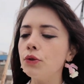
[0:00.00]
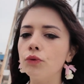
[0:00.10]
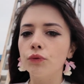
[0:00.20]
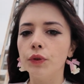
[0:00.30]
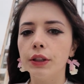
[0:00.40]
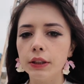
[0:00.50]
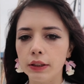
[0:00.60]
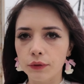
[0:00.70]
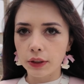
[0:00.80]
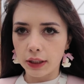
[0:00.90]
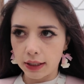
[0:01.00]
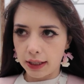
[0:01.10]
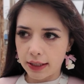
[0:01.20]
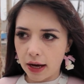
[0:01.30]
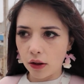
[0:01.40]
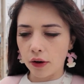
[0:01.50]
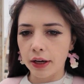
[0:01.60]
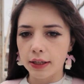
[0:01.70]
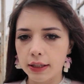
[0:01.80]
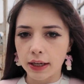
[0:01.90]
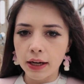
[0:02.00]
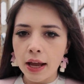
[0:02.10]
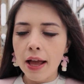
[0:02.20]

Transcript: you're really detail oriented